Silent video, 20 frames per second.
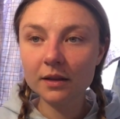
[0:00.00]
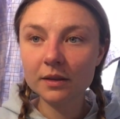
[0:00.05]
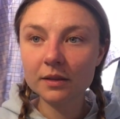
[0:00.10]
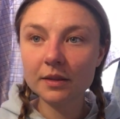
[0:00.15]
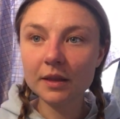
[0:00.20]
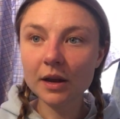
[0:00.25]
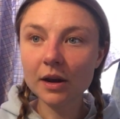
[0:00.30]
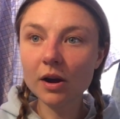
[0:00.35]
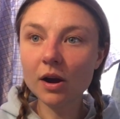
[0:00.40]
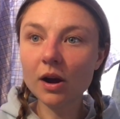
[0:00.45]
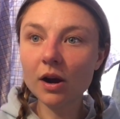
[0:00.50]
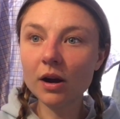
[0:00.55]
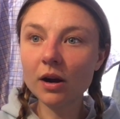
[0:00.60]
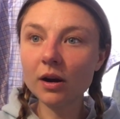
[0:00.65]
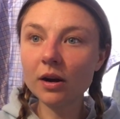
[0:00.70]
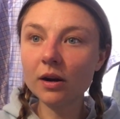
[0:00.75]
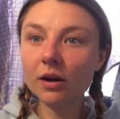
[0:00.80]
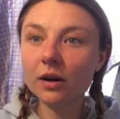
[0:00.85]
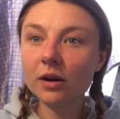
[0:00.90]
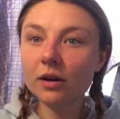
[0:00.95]
There
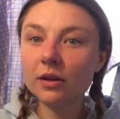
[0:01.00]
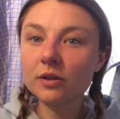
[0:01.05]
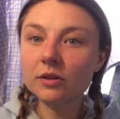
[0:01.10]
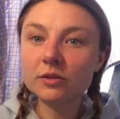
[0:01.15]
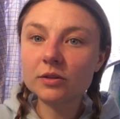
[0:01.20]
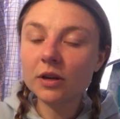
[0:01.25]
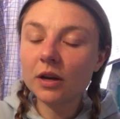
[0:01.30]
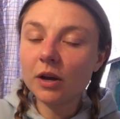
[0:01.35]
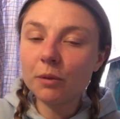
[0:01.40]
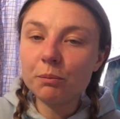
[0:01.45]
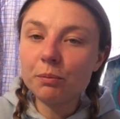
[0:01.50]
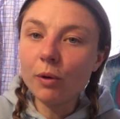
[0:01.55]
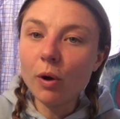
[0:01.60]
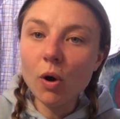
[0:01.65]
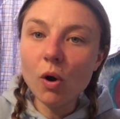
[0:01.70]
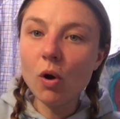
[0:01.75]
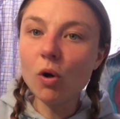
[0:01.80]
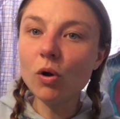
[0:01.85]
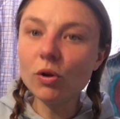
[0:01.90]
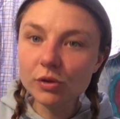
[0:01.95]
are, there's a, a
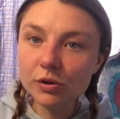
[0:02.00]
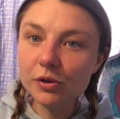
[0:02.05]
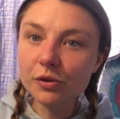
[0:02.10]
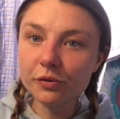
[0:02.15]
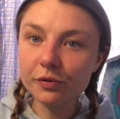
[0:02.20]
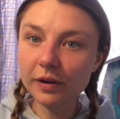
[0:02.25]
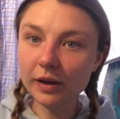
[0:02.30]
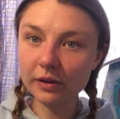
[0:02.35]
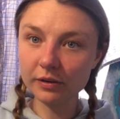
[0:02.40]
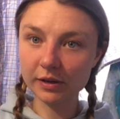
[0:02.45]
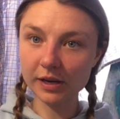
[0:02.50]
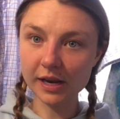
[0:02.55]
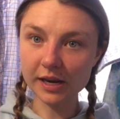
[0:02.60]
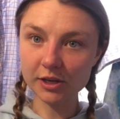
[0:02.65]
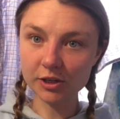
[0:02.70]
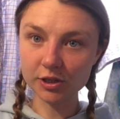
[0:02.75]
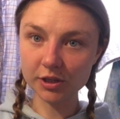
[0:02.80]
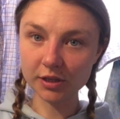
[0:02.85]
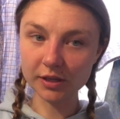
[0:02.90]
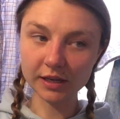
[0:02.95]
whole new
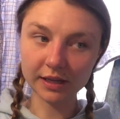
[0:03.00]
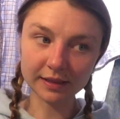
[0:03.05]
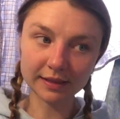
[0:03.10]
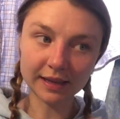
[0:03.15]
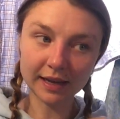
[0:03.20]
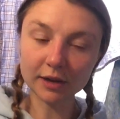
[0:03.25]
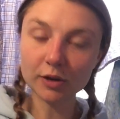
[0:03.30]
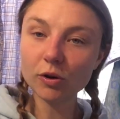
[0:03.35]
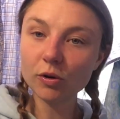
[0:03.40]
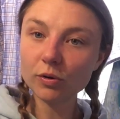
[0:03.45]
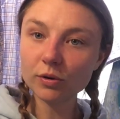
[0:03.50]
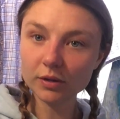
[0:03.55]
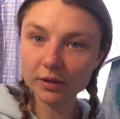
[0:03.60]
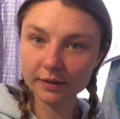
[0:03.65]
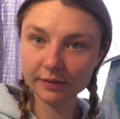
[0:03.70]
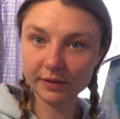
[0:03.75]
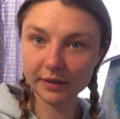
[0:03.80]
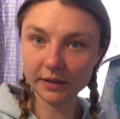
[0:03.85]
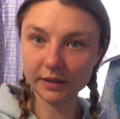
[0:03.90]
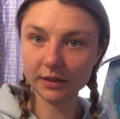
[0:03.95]
foundation in that corner of
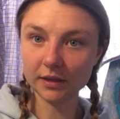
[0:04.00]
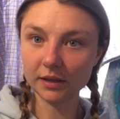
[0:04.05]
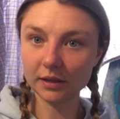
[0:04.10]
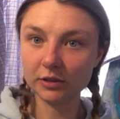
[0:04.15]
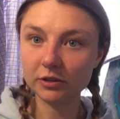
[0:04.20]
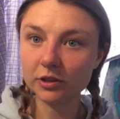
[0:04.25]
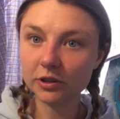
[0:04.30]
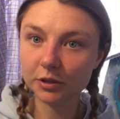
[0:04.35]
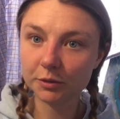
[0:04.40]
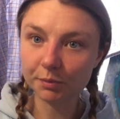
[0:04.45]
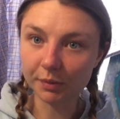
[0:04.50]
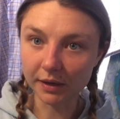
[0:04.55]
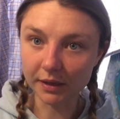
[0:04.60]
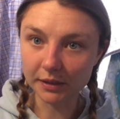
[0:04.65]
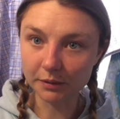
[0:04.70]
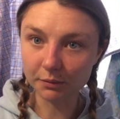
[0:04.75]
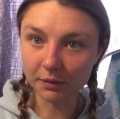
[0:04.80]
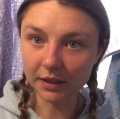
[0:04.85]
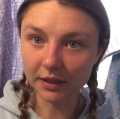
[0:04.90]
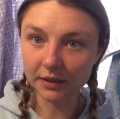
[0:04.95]
the unconscious body
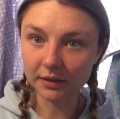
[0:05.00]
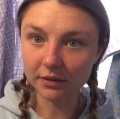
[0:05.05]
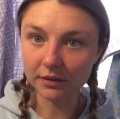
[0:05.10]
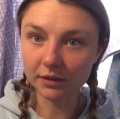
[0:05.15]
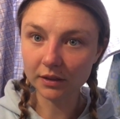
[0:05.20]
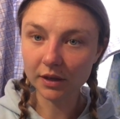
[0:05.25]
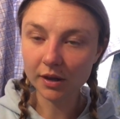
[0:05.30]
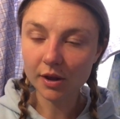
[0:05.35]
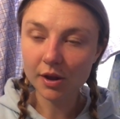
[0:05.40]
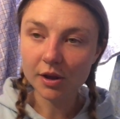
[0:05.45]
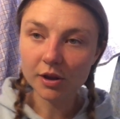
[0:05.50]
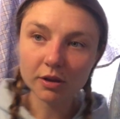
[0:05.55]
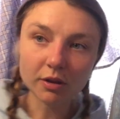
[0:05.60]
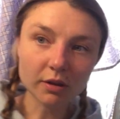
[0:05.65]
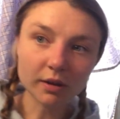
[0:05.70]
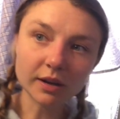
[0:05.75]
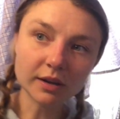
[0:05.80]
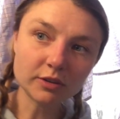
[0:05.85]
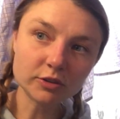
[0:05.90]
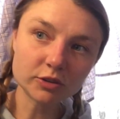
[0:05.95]
mind. You
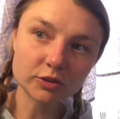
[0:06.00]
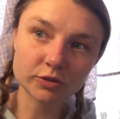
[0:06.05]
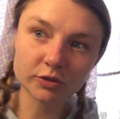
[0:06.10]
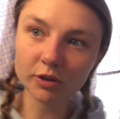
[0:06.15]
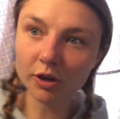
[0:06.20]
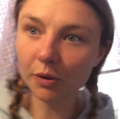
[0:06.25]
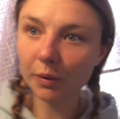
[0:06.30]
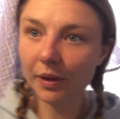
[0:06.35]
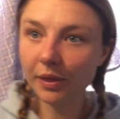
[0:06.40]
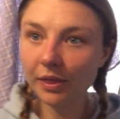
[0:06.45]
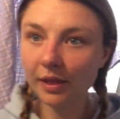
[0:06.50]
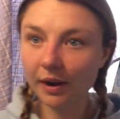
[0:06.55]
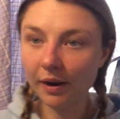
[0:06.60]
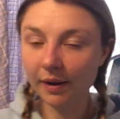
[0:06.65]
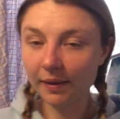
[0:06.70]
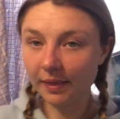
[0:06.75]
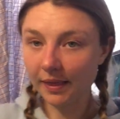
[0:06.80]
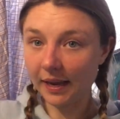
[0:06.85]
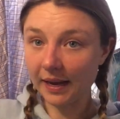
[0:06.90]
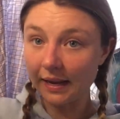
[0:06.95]
didn't just go in there
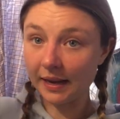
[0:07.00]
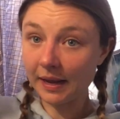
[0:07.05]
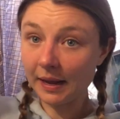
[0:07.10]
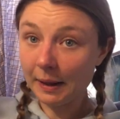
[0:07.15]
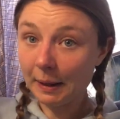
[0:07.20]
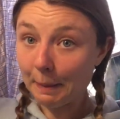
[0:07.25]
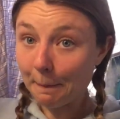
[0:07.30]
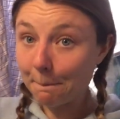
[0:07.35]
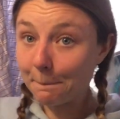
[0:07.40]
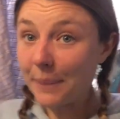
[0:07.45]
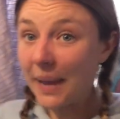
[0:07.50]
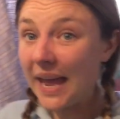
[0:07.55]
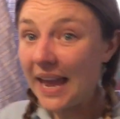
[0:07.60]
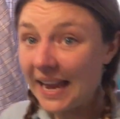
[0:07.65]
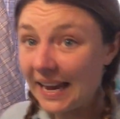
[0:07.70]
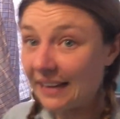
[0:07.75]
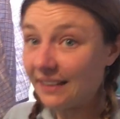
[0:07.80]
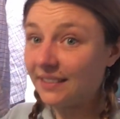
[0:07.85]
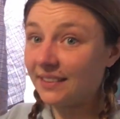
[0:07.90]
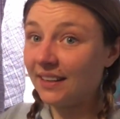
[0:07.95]
and like
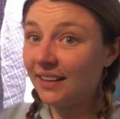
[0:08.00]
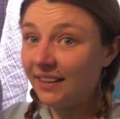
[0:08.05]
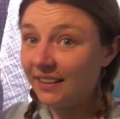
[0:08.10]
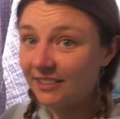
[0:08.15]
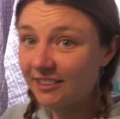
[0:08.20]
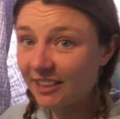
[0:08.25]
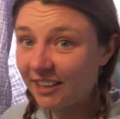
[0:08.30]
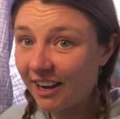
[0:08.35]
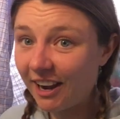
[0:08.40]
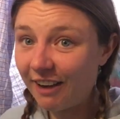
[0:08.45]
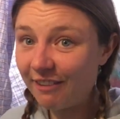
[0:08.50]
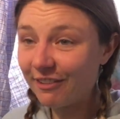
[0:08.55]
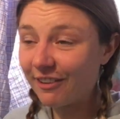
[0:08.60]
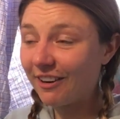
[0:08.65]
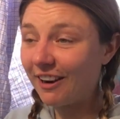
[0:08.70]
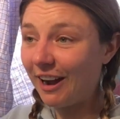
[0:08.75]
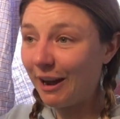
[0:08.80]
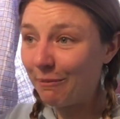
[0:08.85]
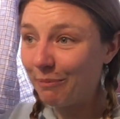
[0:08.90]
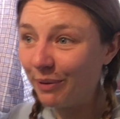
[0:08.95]
paint to cover
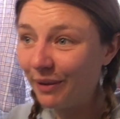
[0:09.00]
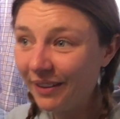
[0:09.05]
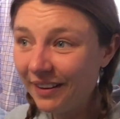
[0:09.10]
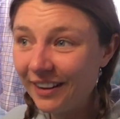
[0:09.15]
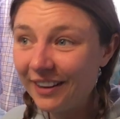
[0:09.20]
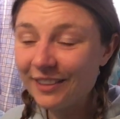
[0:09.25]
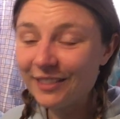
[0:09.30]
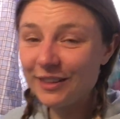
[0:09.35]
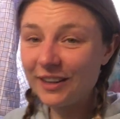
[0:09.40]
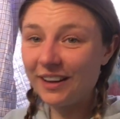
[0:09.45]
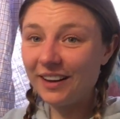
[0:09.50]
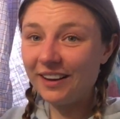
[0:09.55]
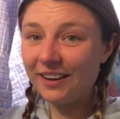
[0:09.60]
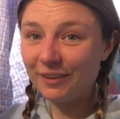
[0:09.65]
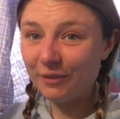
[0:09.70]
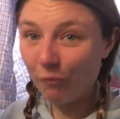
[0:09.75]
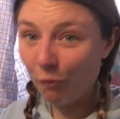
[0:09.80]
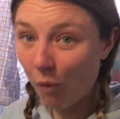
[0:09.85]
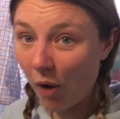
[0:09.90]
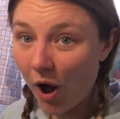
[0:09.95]
up the
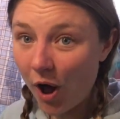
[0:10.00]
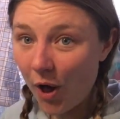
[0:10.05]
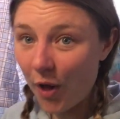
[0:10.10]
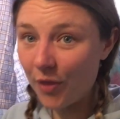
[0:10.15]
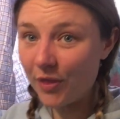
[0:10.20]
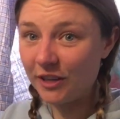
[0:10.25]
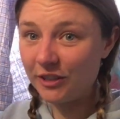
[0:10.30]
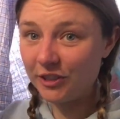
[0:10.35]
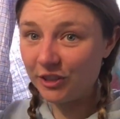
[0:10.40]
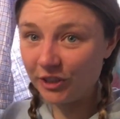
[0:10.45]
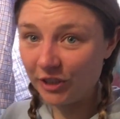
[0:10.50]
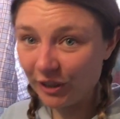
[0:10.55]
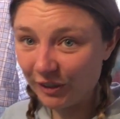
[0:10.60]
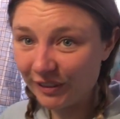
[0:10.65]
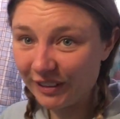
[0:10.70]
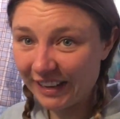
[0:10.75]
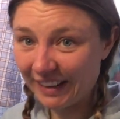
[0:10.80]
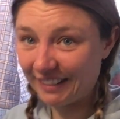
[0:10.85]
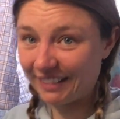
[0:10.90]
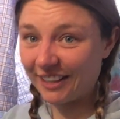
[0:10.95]
wall that you don't
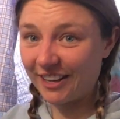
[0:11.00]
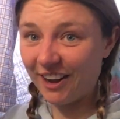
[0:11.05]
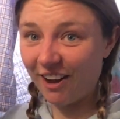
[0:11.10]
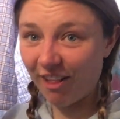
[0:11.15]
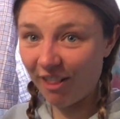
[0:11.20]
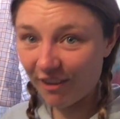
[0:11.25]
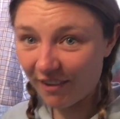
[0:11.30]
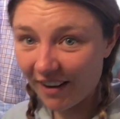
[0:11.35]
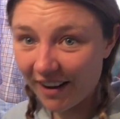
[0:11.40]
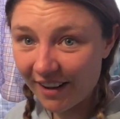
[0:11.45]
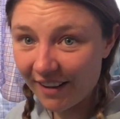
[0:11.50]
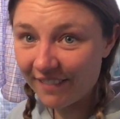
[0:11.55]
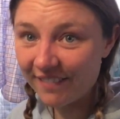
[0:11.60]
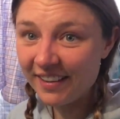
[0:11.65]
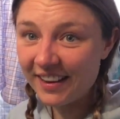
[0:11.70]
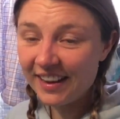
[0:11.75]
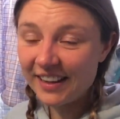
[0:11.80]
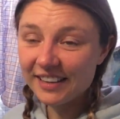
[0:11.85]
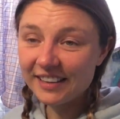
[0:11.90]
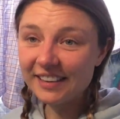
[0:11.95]
like the color of.
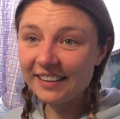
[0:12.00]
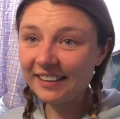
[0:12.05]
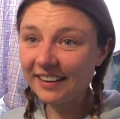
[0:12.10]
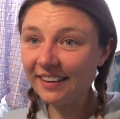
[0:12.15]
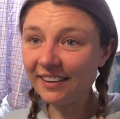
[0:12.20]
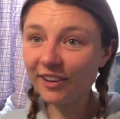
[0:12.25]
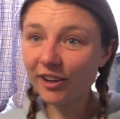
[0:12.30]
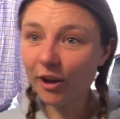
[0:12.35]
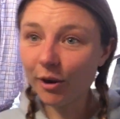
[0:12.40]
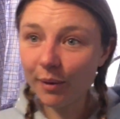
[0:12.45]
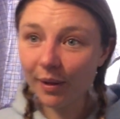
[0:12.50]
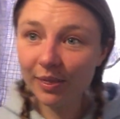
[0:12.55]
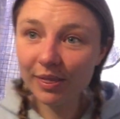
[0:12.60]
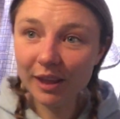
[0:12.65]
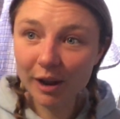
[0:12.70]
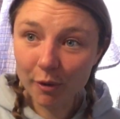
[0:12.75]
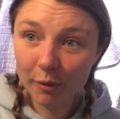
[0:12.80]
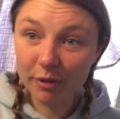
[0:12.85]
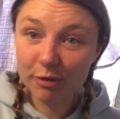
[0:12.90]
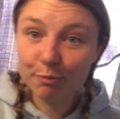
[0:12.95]
You didn't go in
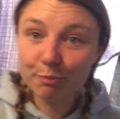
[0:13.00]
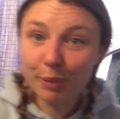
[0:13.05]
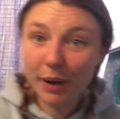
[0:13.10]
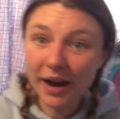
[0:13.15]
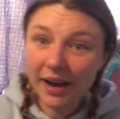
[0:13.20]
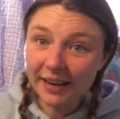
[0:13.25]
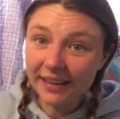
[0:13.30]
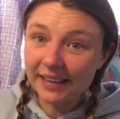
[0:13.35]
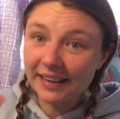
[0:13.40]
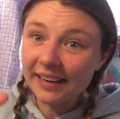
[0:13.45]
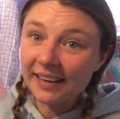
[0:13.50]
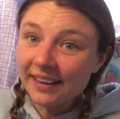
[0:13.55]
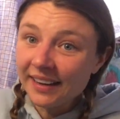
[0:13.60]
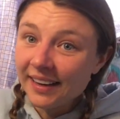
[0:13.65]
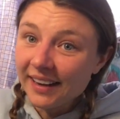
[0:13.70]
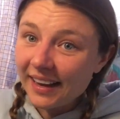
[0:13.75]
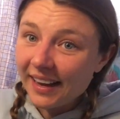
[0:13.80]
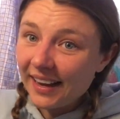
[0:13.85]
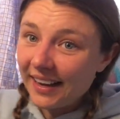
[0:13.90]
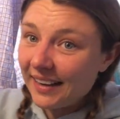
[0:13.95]
there with putty
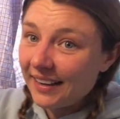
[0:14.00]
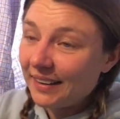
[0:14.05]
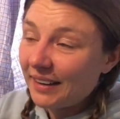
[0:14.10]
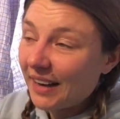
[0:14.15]
and,